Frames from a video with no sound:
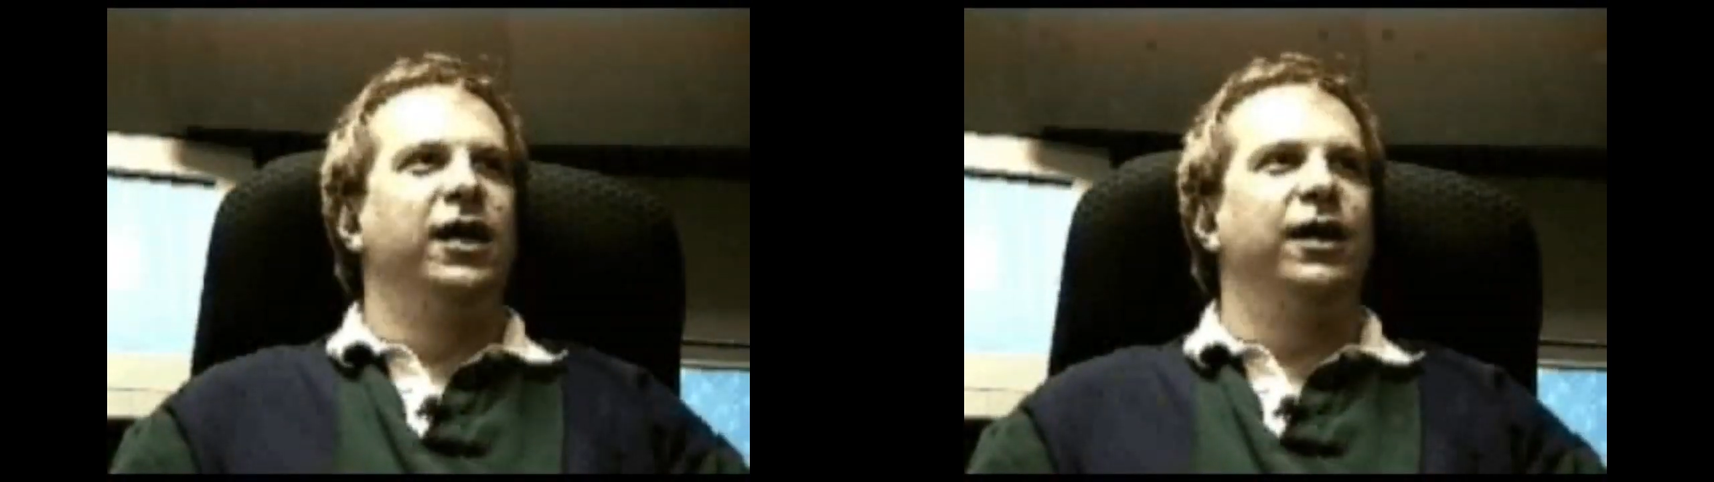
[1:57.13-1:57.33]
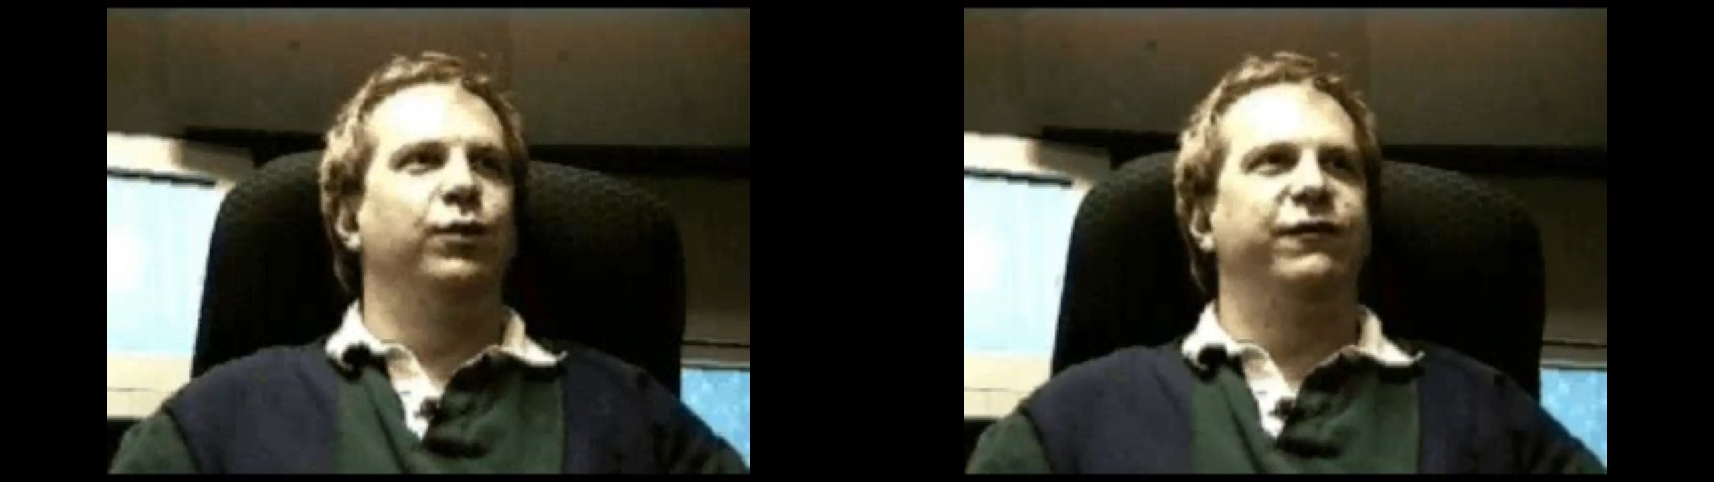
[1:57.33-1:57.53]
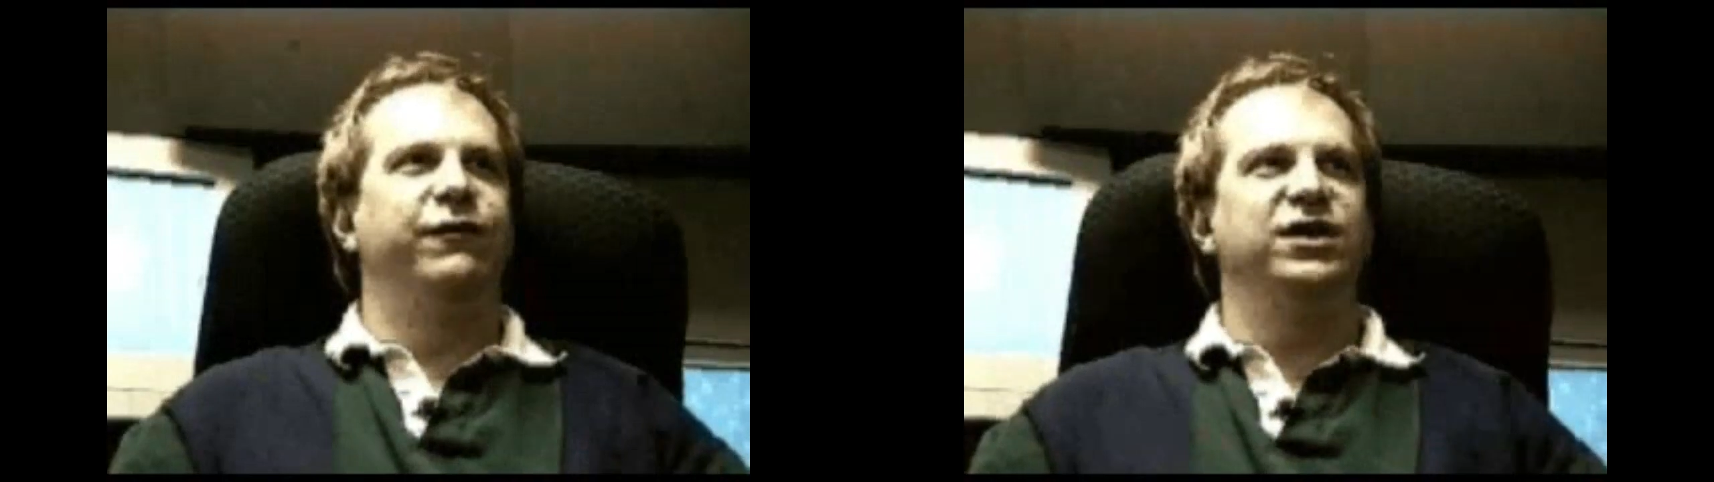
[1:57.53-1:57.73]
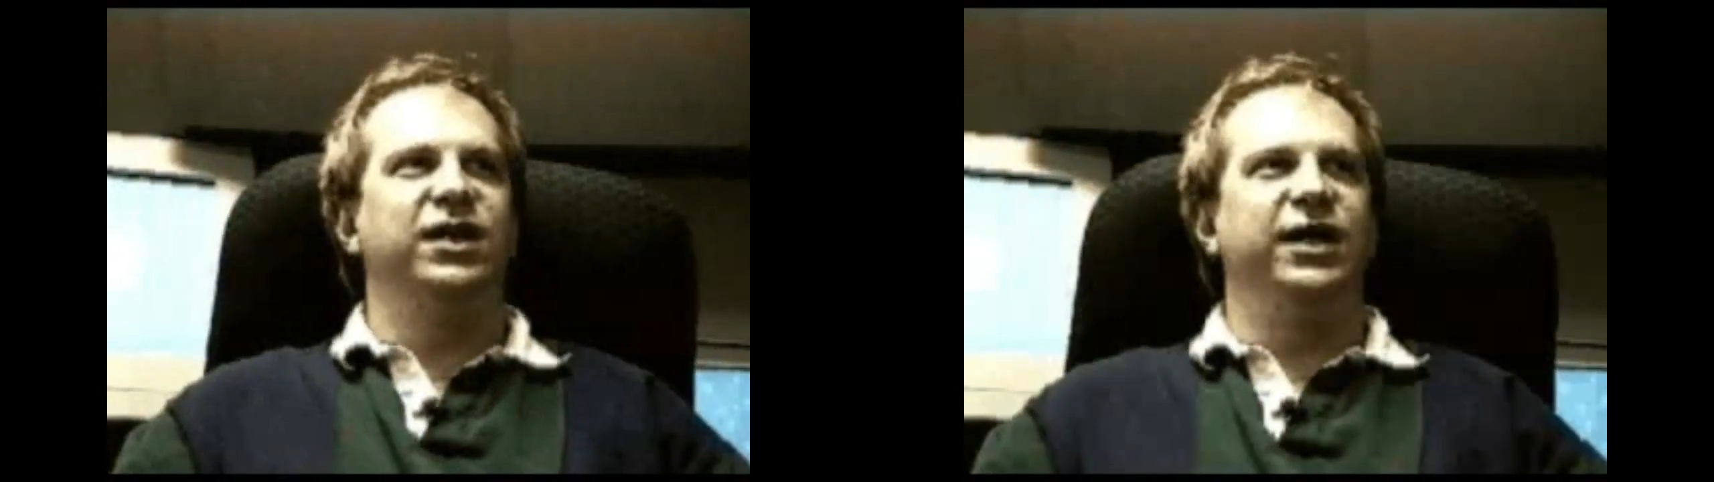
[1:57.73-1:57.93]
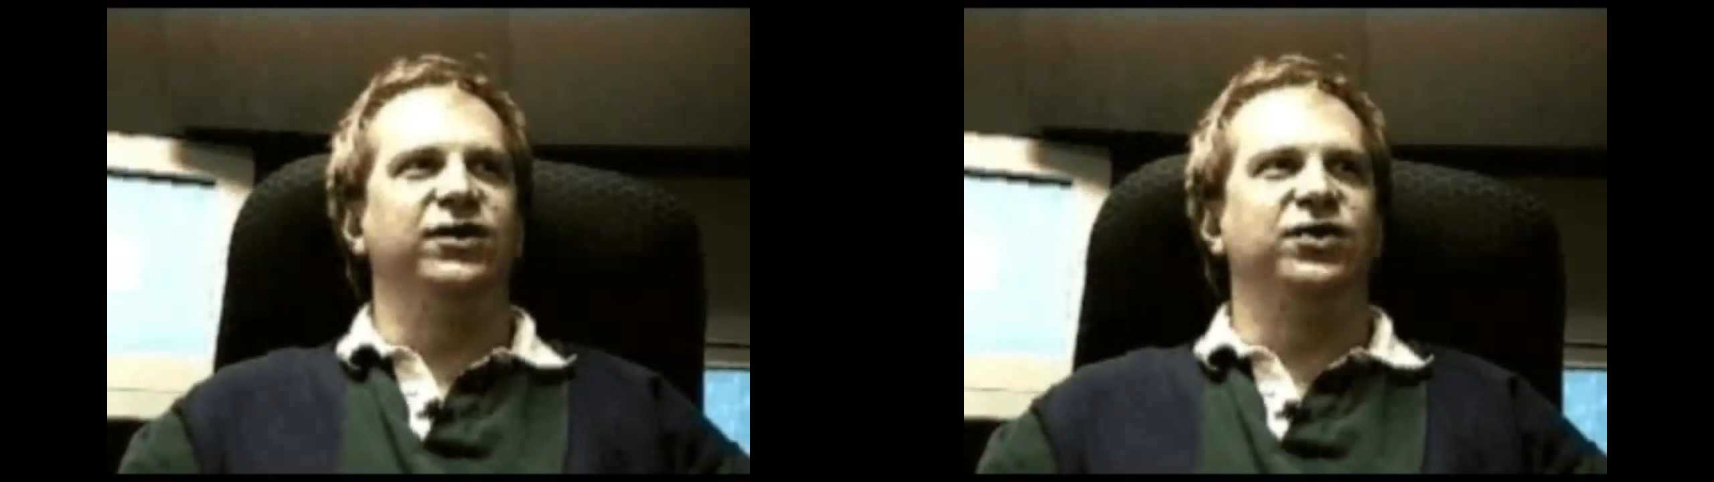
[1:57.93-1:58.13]

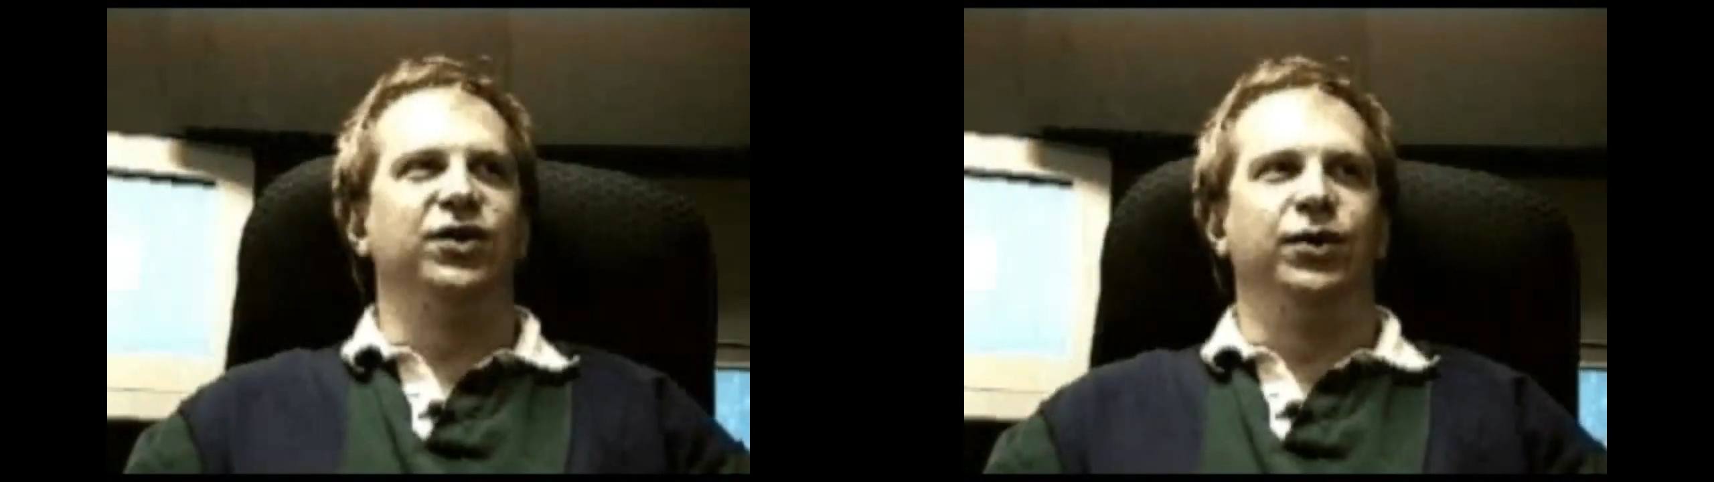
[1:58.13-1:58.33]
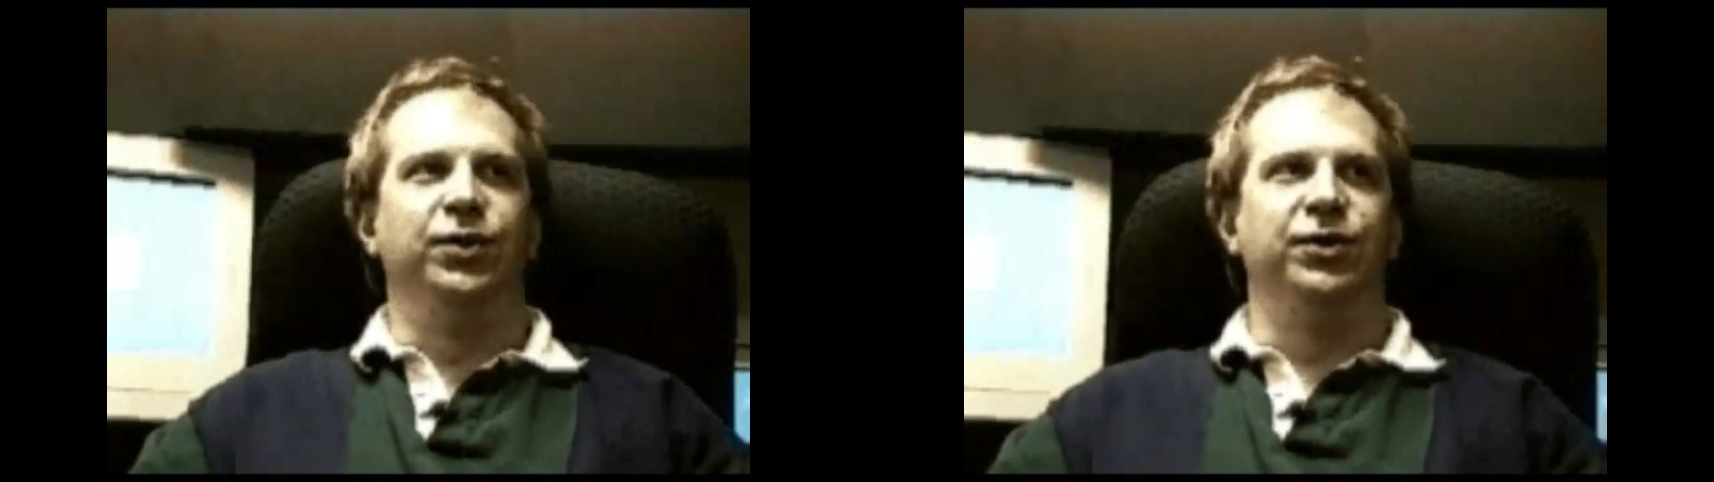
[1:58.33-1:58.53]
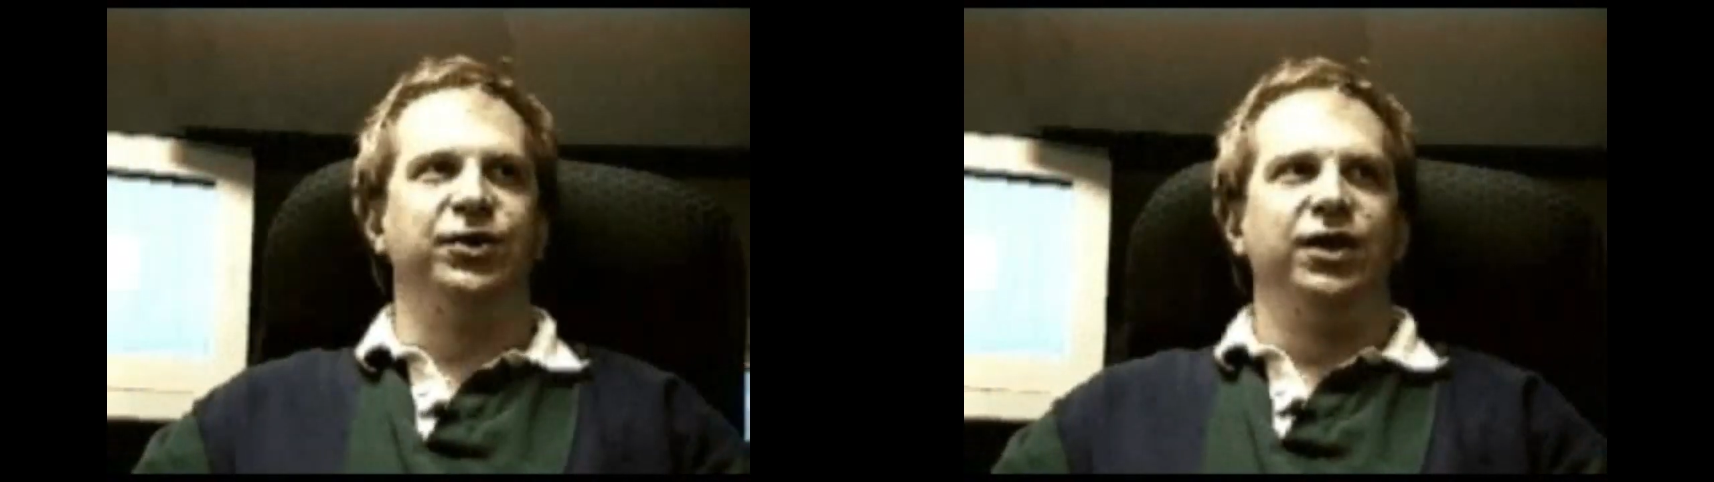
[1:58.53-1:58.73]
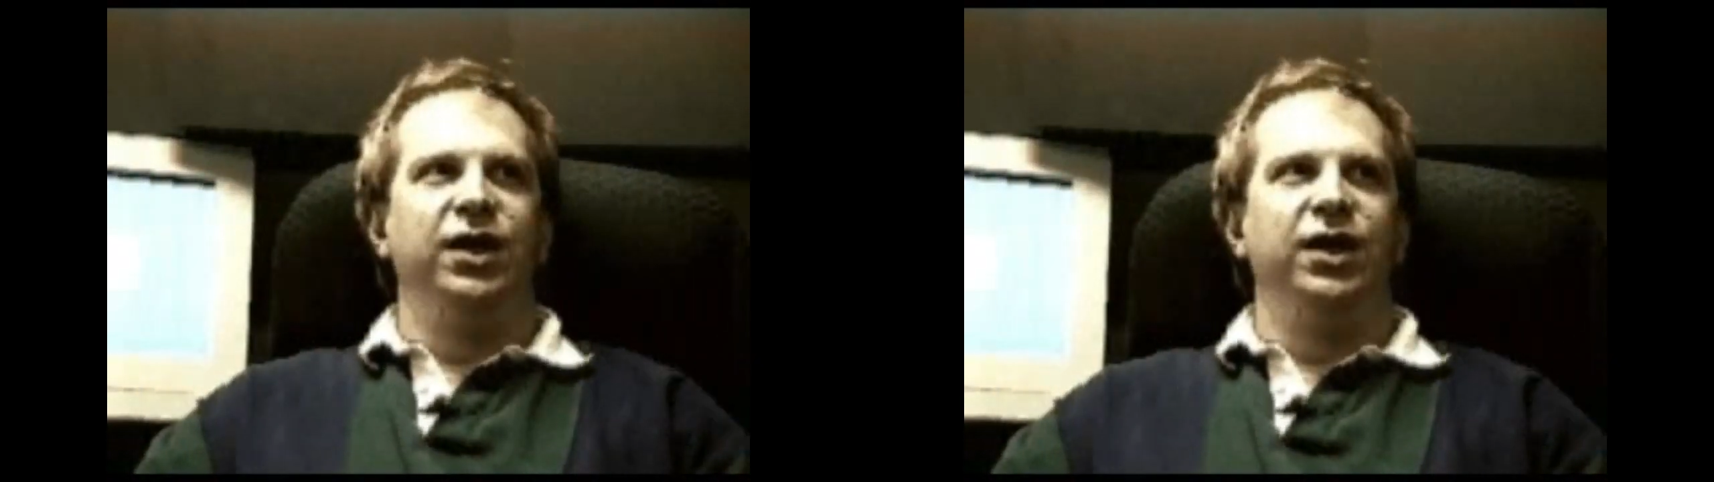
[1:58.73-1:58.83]
Wolfenstein sold